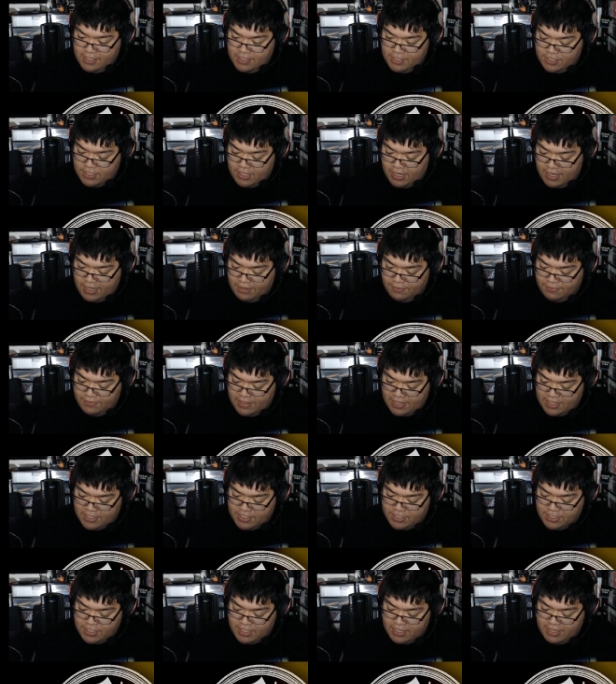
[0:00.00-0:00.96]
Shiny
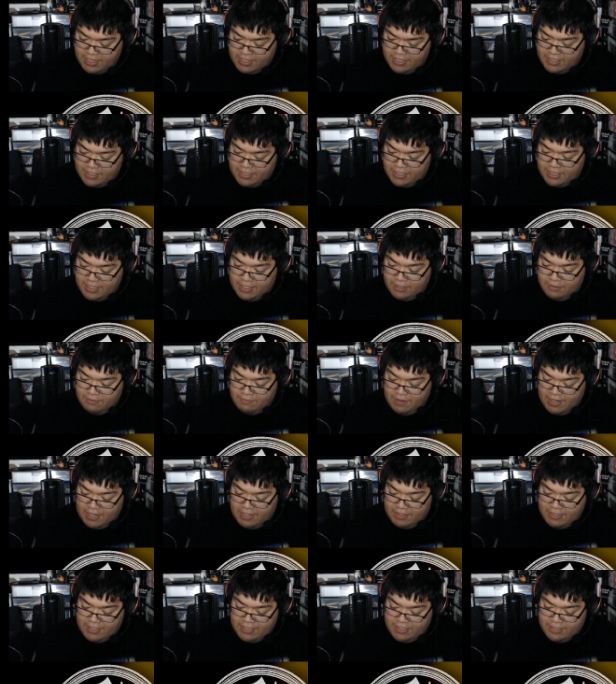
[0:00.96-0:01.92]
Flex Charizard,
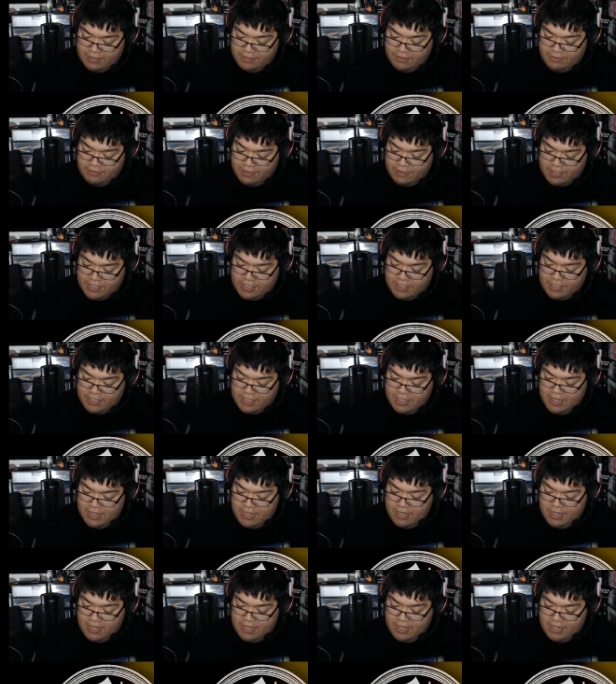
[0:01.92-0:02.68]
mind you, which